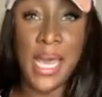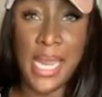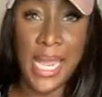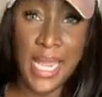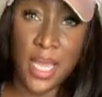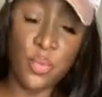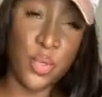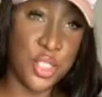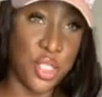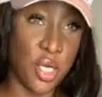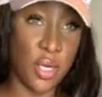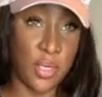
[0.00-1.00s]
hanging with
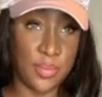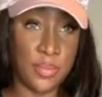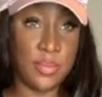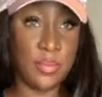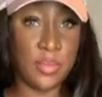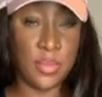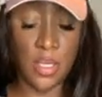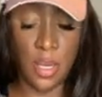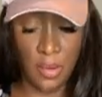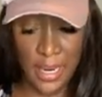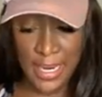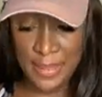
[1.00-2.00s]
y'all. All
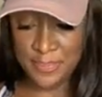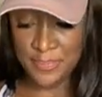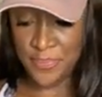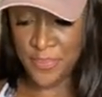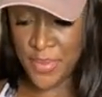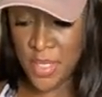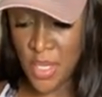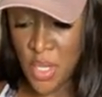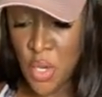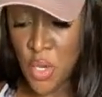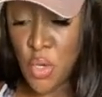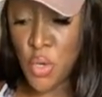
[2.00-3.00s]
right?
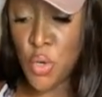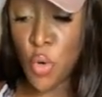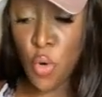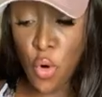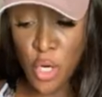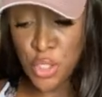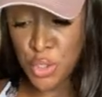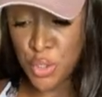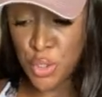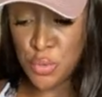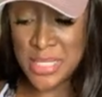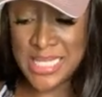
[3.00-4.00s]
Nor do
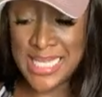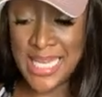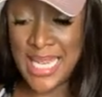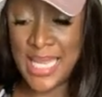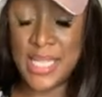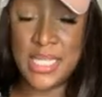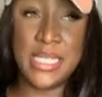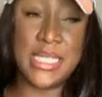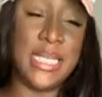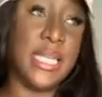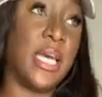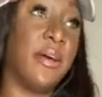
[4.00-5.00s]
you sit in the
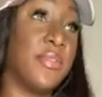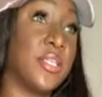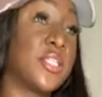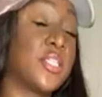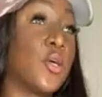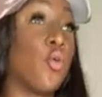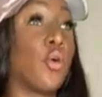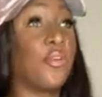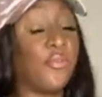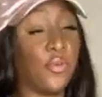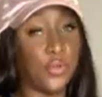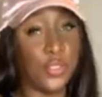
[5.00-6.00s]
seat of the
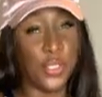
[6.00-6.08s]
scornful. Do you